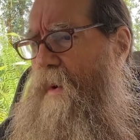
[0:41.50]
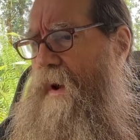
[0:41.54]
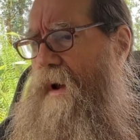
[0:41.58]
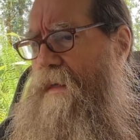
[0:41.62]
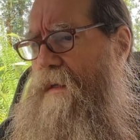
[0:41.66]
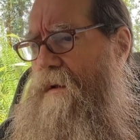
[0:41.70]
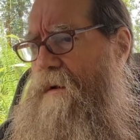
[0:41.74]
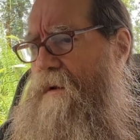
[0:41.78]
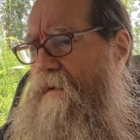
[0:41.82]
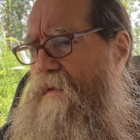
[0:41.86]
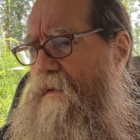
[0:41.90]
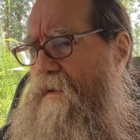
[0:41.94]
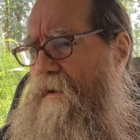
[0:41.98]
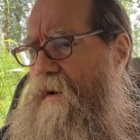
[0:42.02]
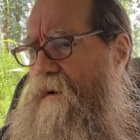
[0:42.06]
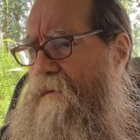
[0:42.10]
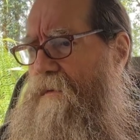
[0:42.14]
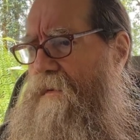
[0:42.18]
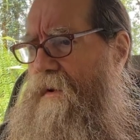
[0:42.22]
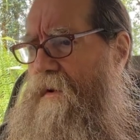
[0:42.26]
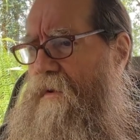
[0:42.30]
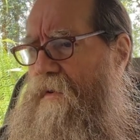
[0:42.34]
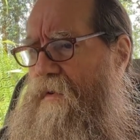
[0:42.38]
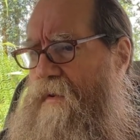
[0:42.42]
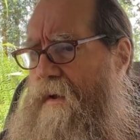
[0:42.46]
Weather
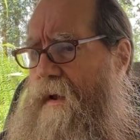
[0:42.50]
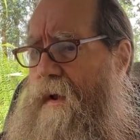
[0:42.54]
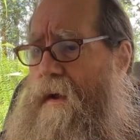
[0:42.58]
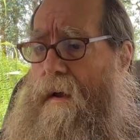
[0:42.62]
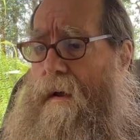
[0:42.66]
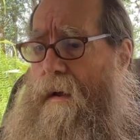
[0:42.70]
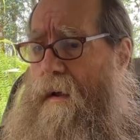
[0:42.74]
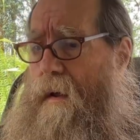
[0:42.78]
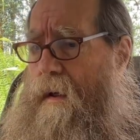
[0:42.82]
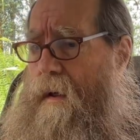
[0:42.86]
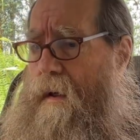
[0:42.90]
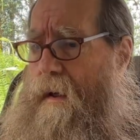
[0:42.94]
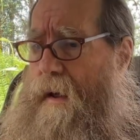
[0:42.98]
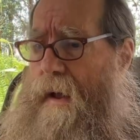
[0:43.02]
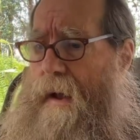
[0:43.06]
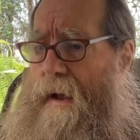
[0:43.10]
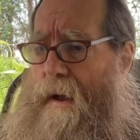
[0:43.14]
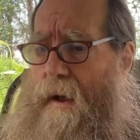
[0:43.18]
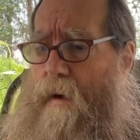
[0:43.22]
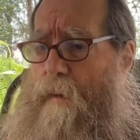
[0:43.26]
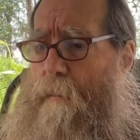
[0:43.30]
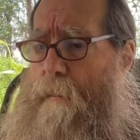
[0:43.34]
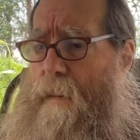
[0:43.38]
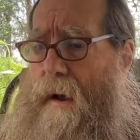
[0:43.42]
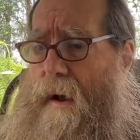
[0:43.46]
Service
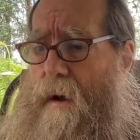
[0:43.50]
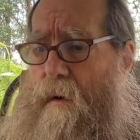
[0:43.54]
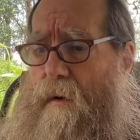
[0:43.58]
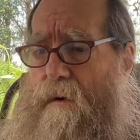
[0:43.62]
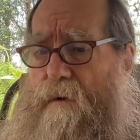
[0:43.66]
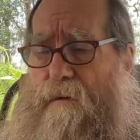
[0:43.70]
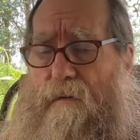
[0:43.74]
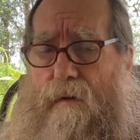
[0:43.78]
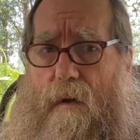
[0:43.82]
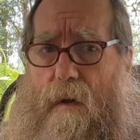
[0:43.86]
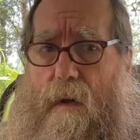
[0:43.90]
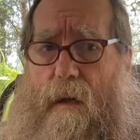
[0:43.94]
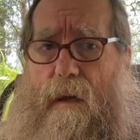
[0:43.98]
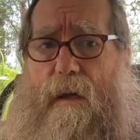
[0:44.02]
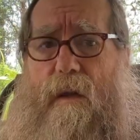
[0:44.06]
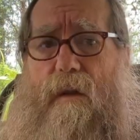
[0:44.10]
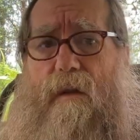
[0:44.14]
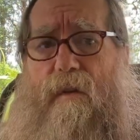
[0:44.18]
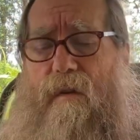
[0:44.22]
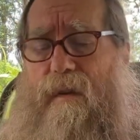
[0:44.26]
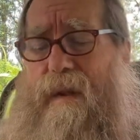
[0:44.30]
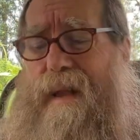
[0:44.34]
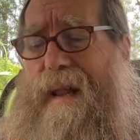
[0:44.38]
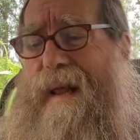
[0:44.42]
how powerful is